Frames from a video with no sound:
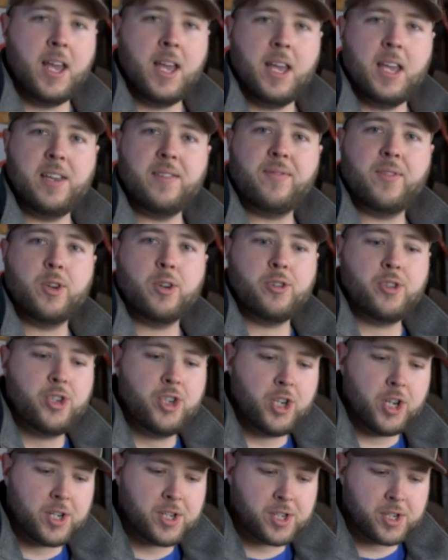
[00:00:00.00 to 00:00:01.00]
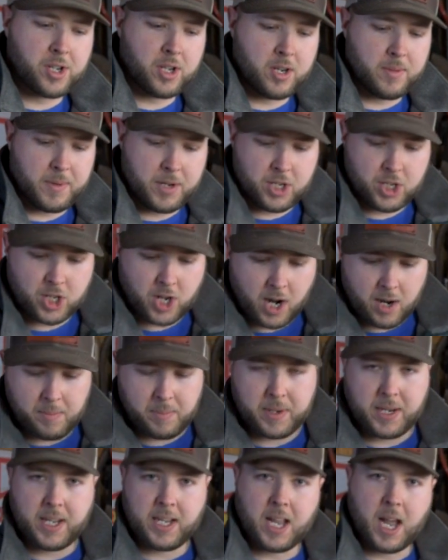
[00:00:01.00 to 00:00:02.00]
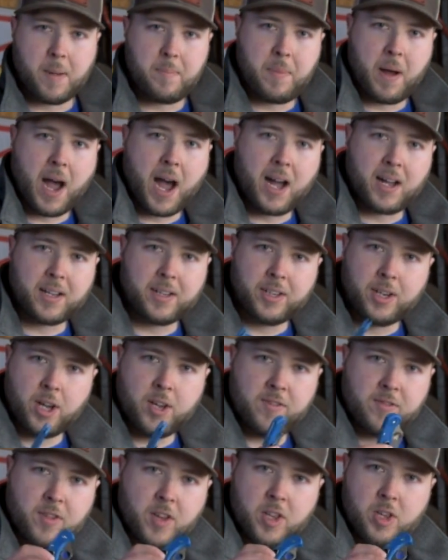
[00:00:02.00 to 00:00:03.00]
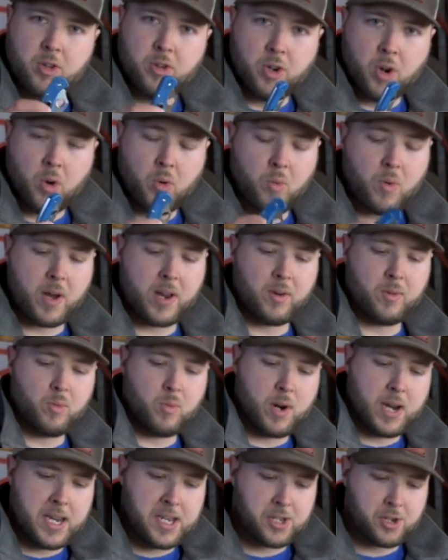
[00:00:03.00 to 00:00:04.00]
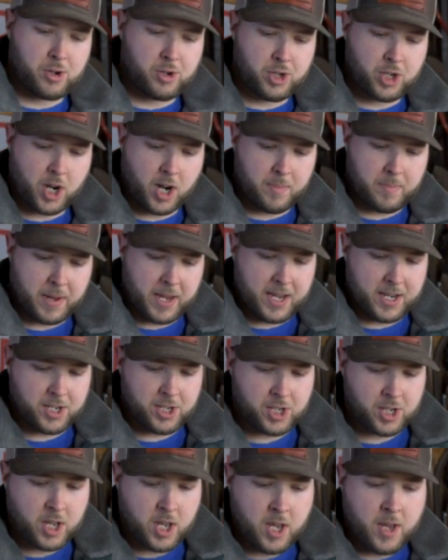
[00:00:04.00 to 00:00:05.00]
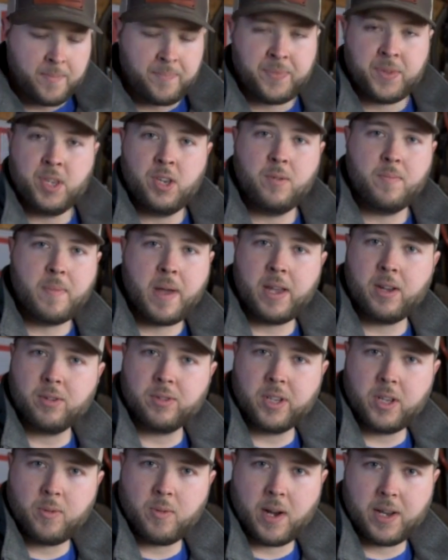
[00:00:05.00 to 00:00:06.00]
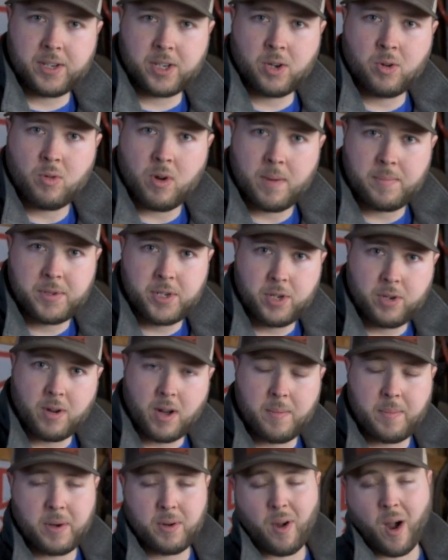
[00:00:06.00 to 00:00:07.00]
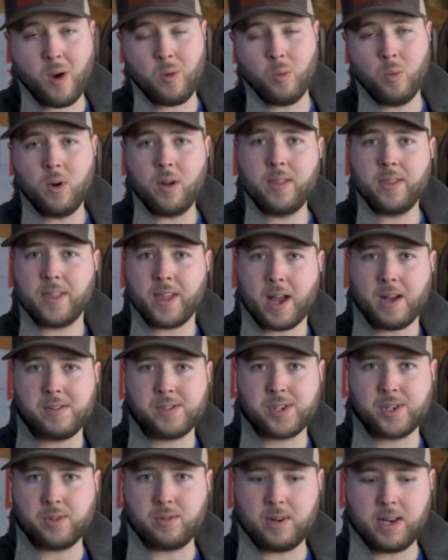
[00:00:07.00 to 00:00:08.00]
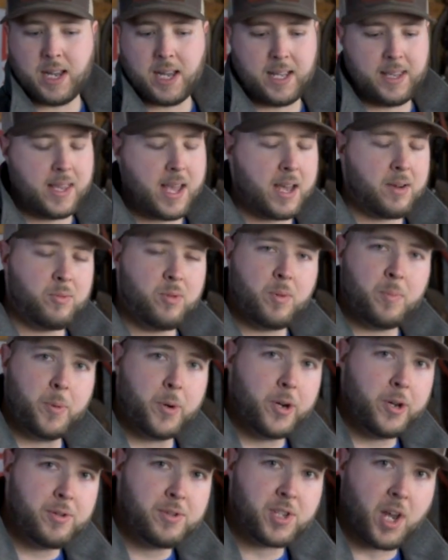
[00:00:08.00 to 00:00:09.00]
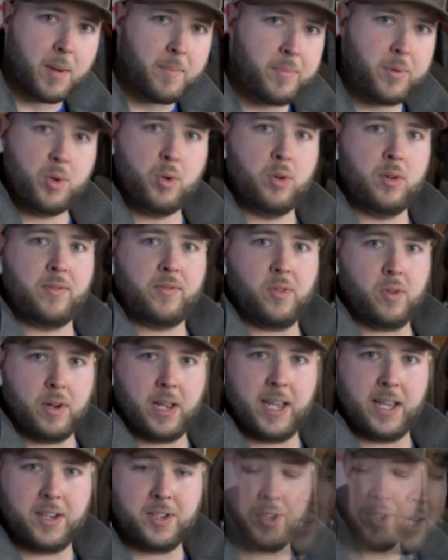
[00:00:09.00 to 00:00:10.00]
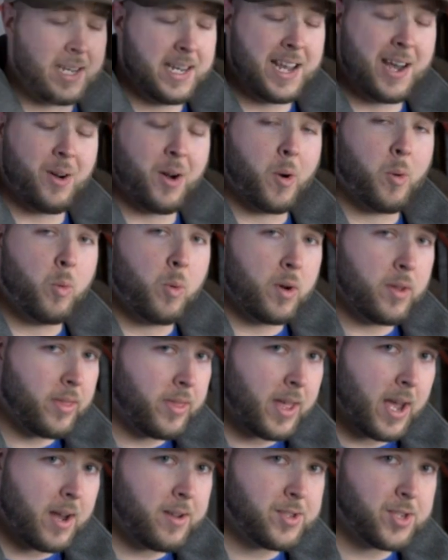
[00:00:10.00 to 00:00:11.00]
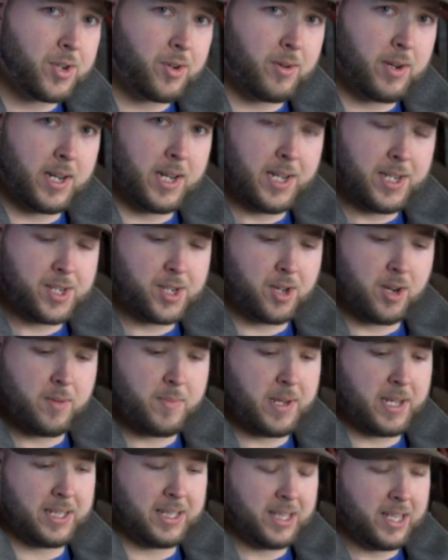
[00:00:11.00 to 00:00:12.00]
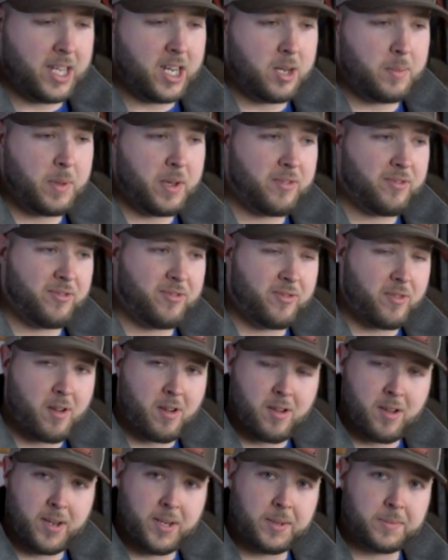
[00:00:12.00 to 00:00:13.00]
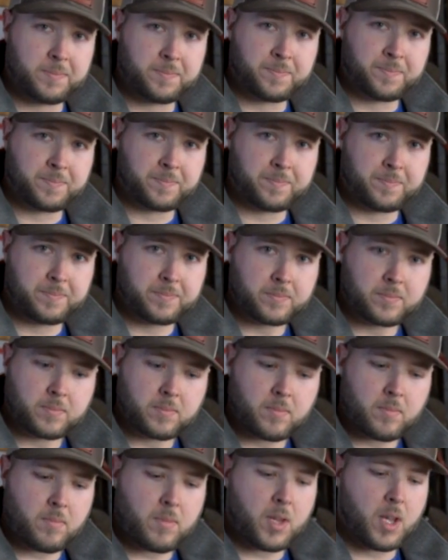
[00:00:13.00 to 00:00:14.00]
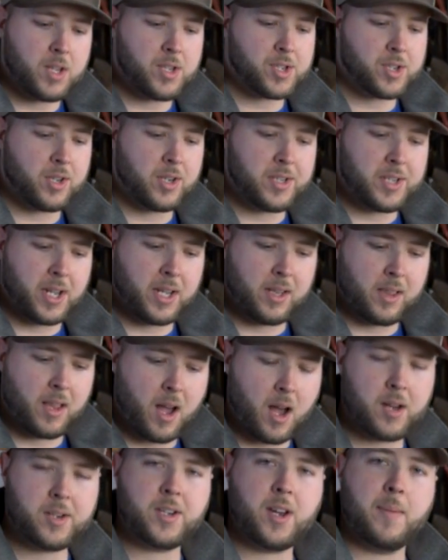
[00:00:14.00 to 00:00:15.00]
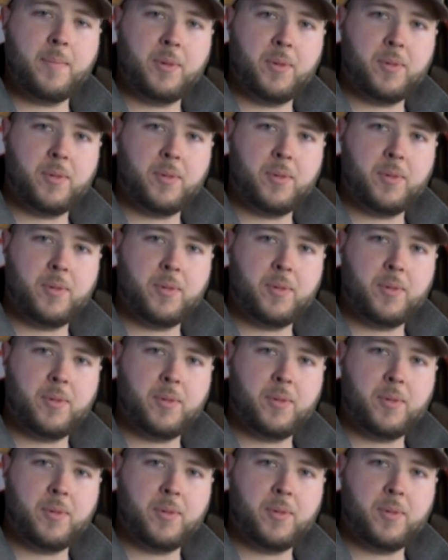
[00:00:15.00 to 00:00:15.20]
If you're just going to be sharpening a pocket knife and you don't want a razor sharp edge, you may only want to go up to about a 1000 grit, and that will produce a beautiful edge. Now a 1000 grit is going to be a little bit fine, and it's going to take a long time to